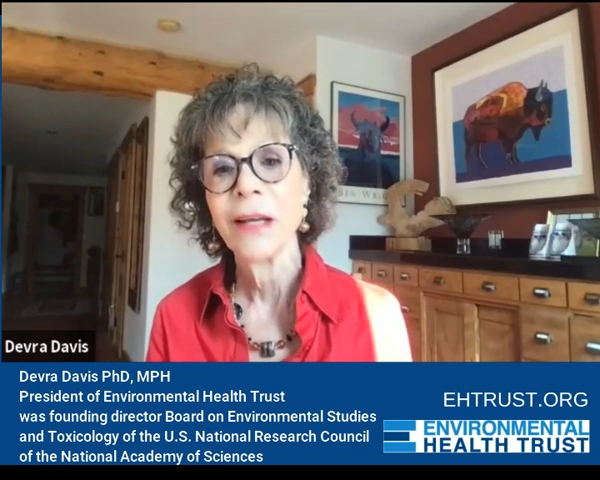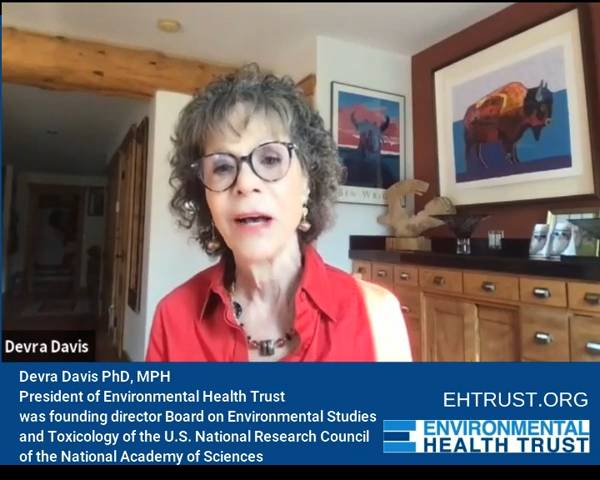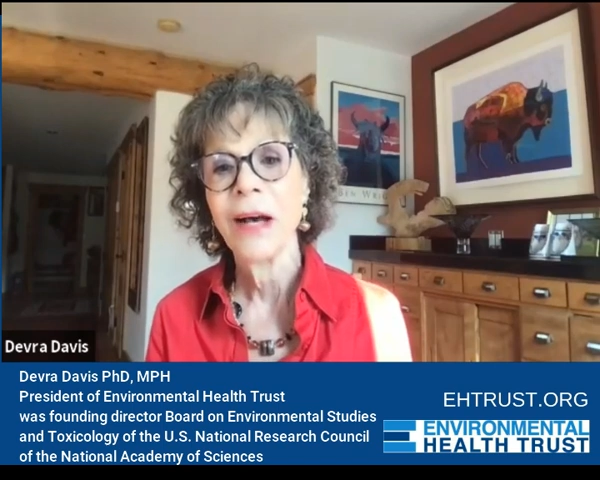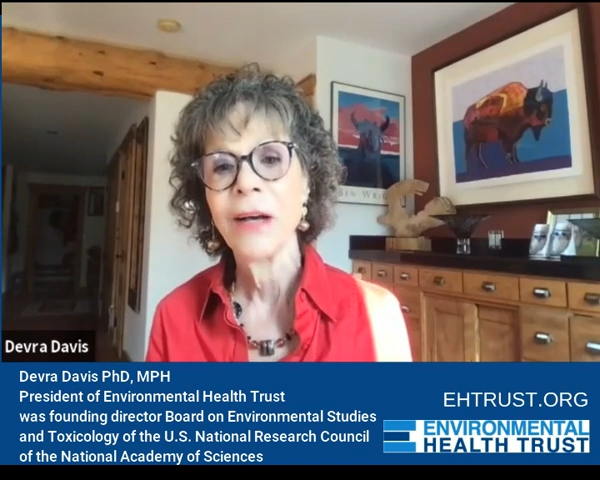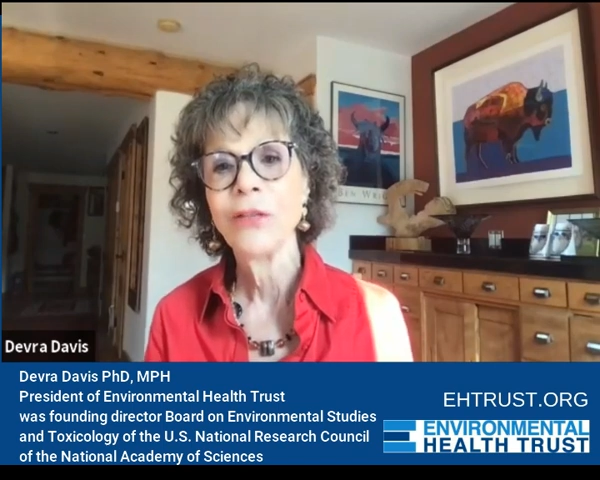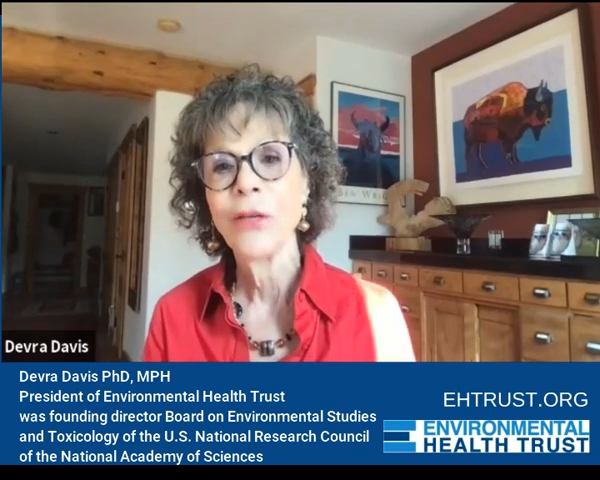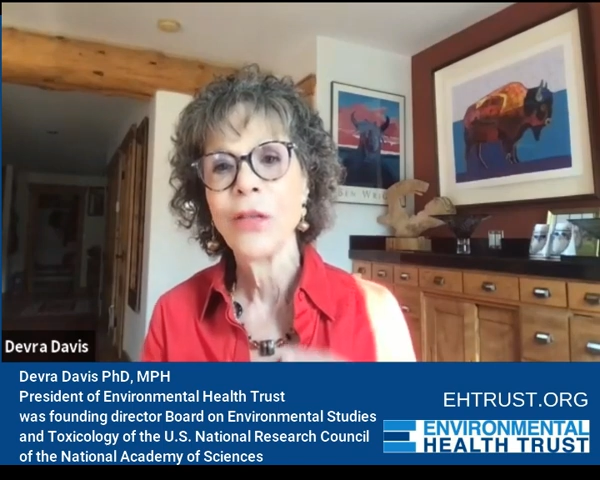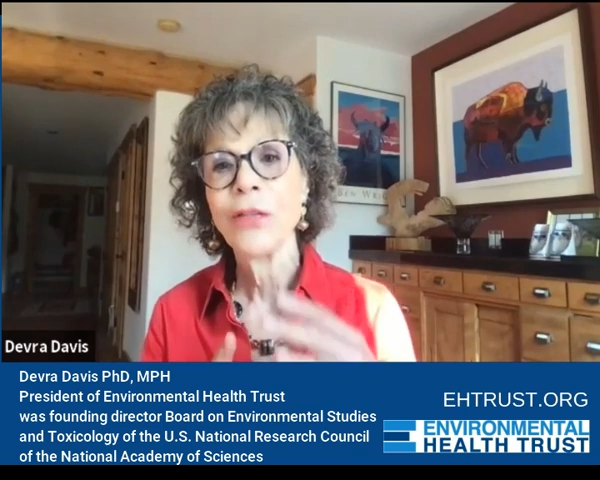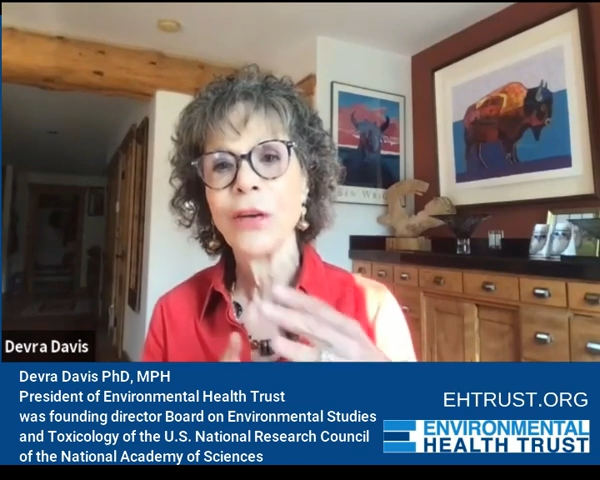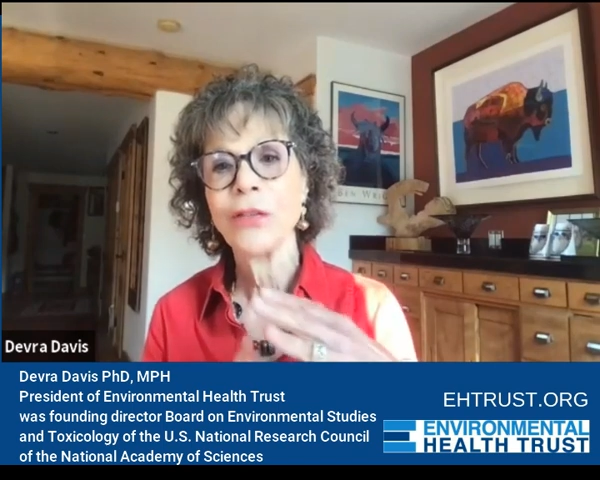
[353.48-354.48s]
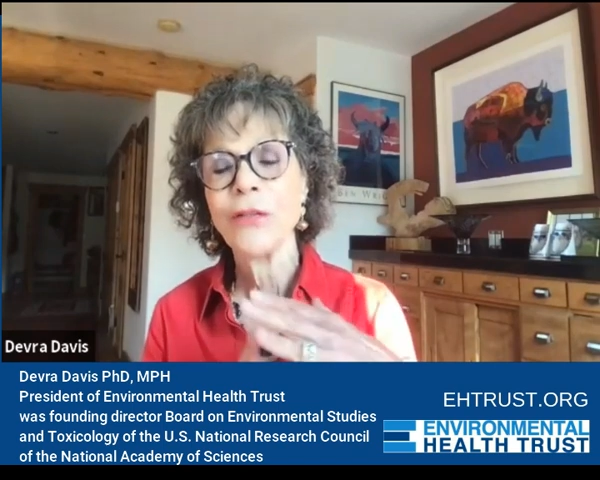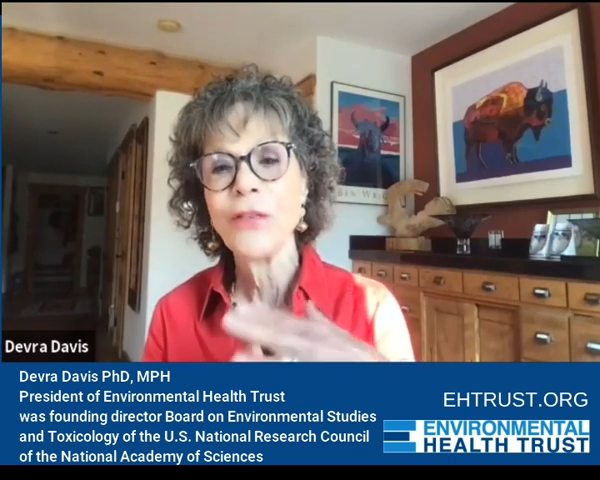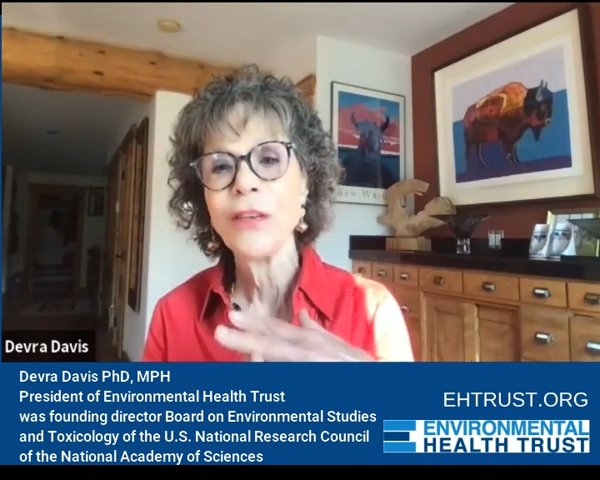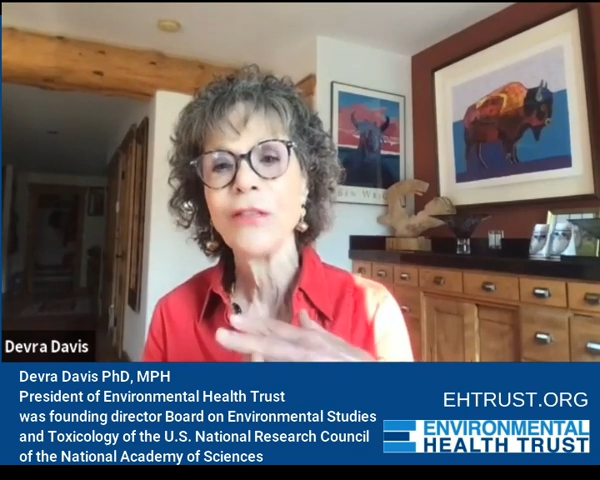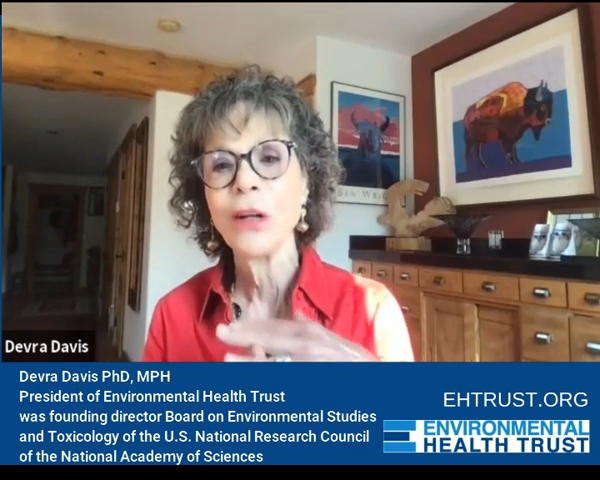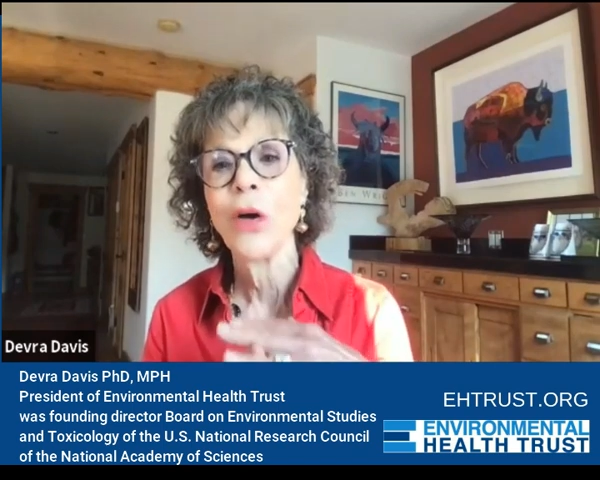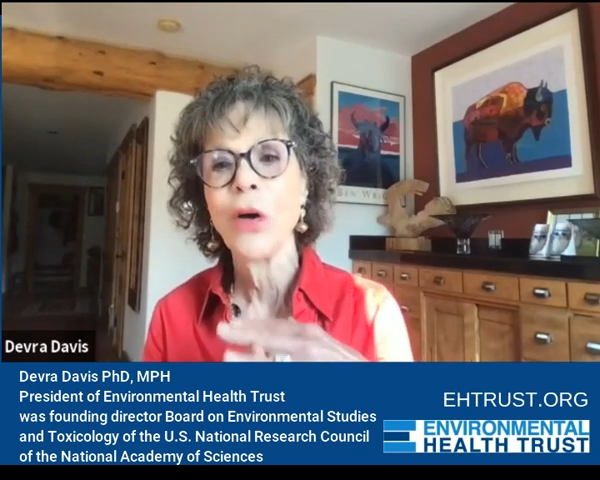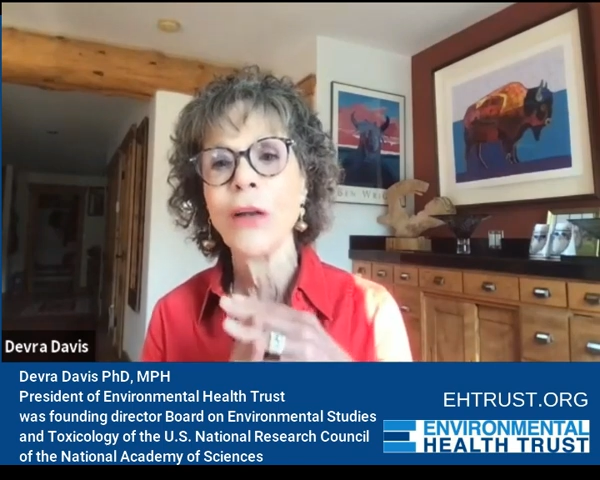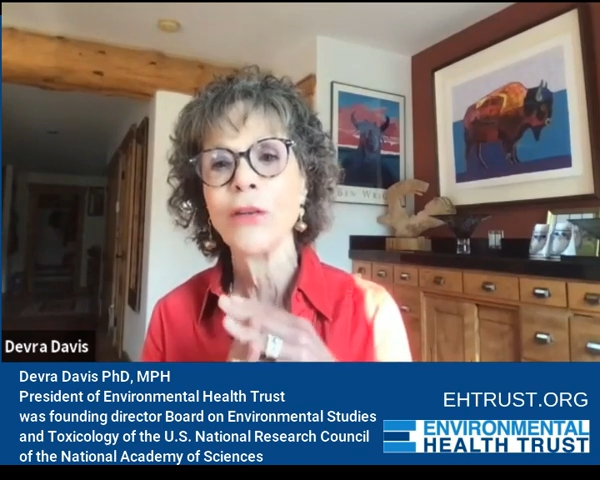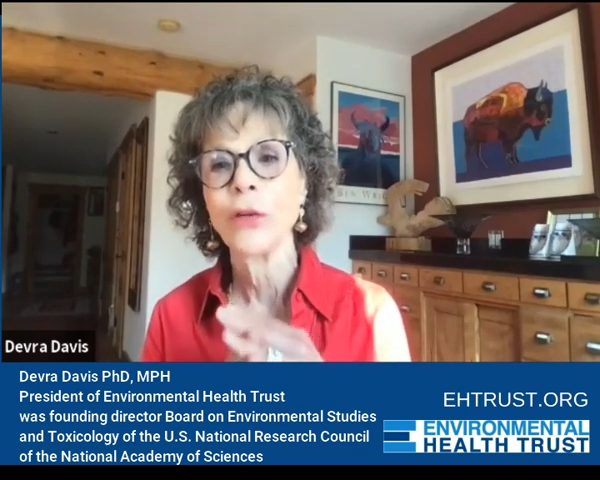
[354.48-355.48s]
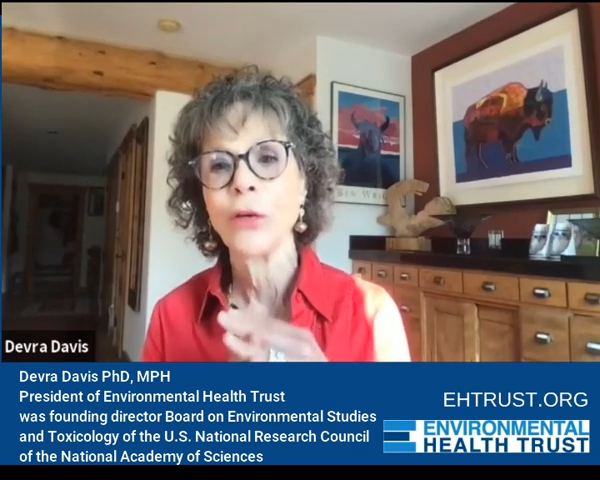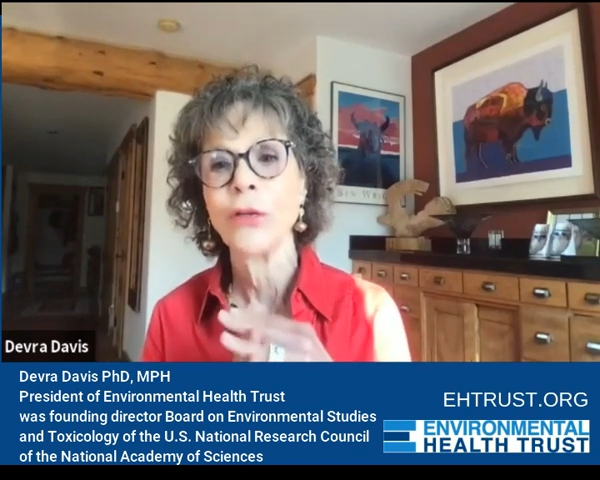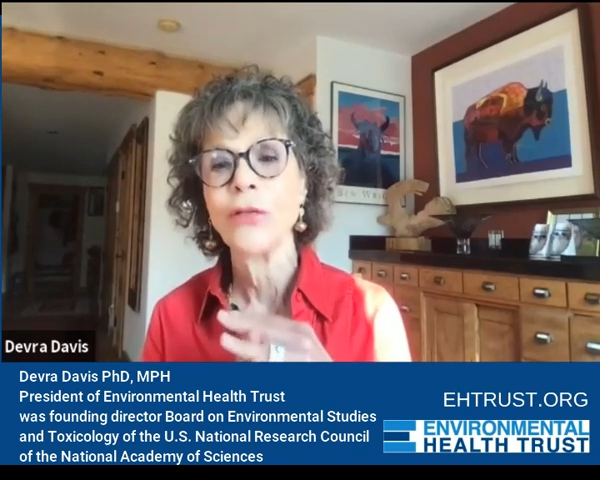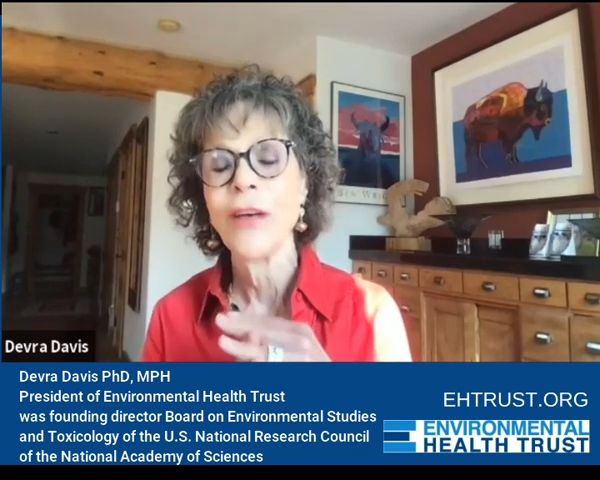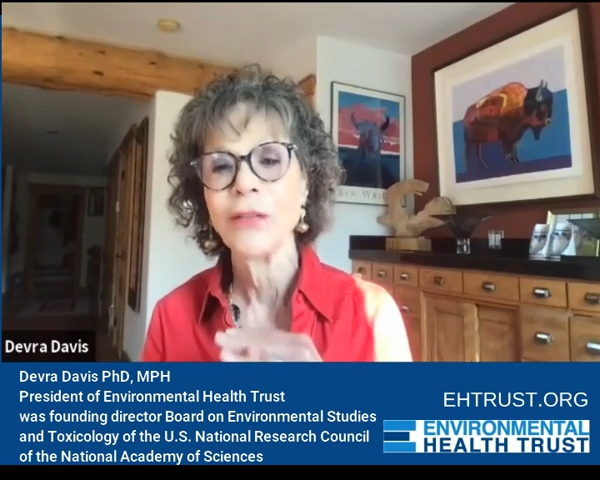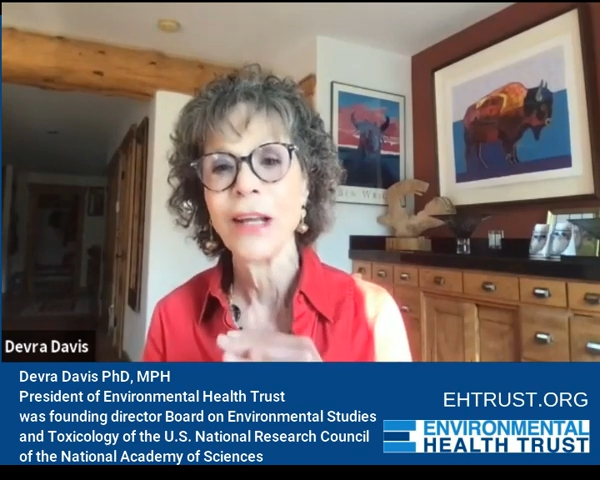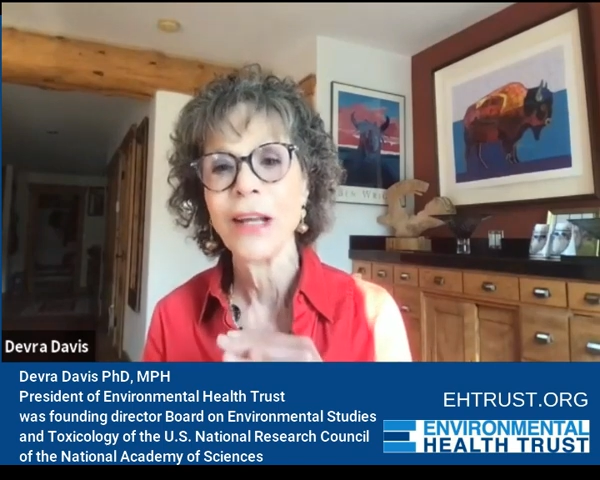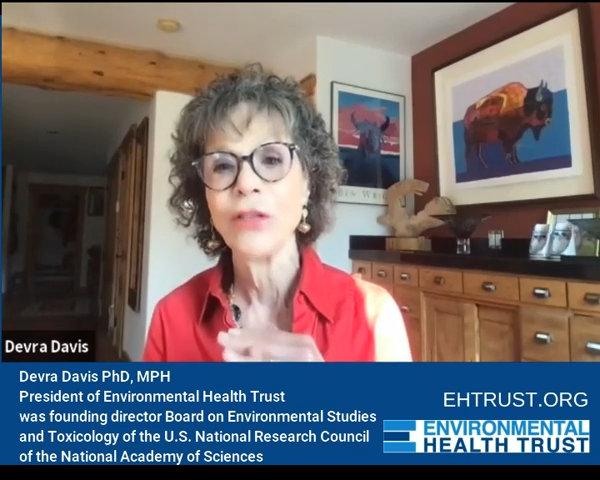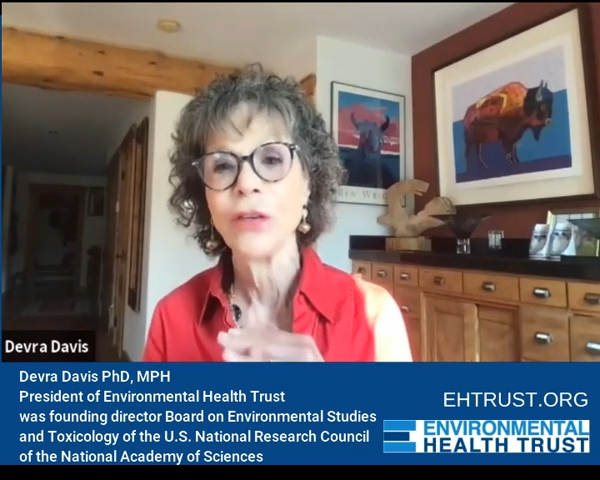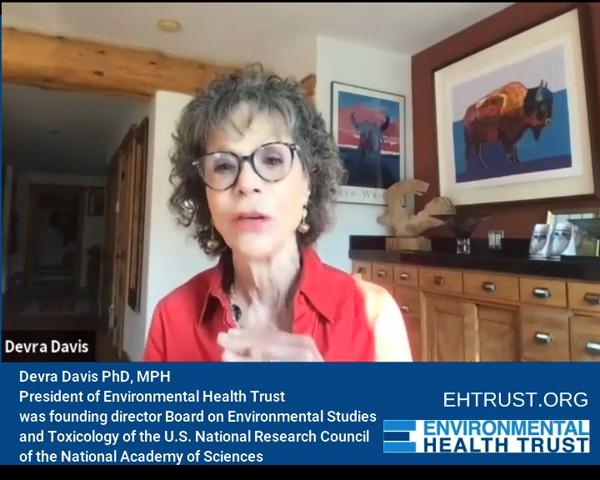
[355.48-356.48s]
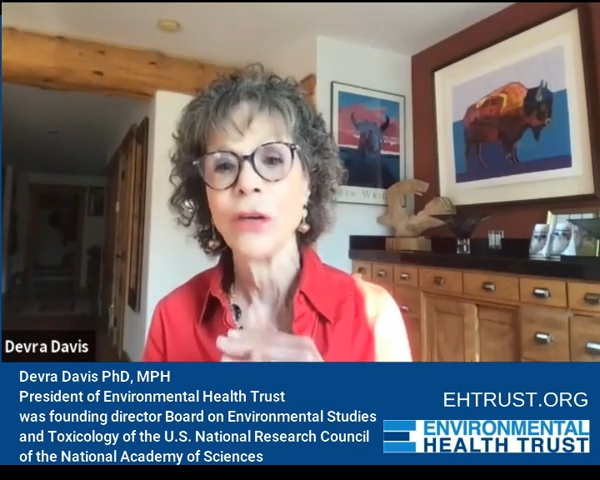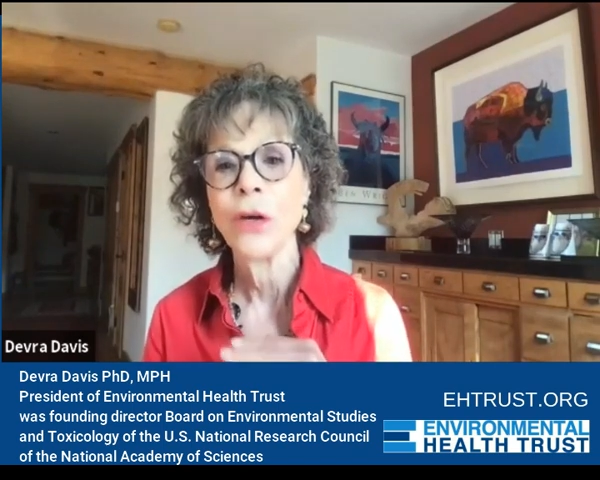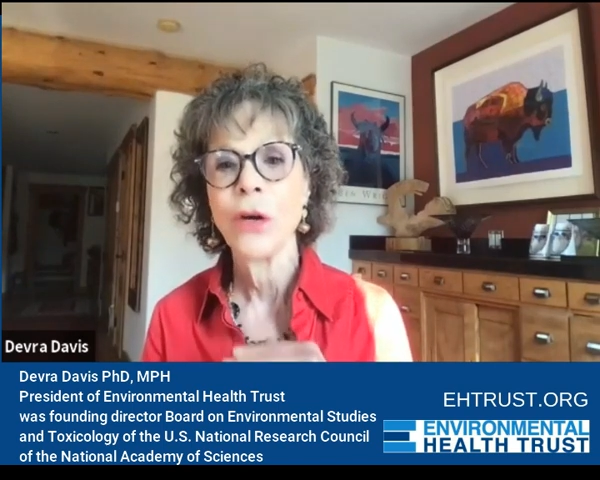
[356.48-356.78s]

uh, so that there's a physiological foundation